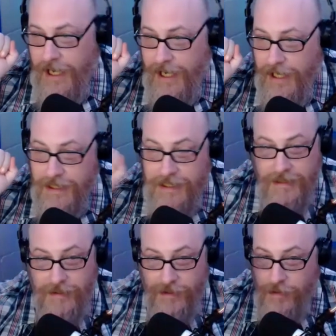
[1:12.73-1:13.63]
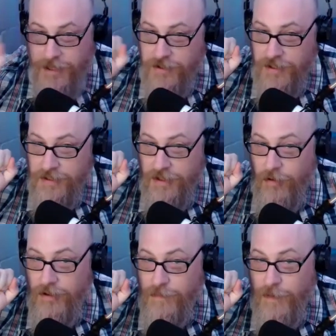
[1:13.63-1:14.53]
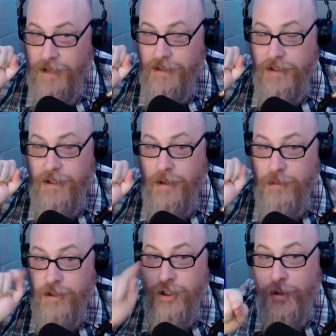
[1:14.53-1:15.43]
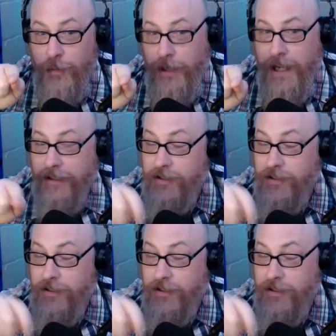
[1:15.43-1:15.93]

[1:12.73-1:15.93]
and these are the questions that correspond to the numbers you pick.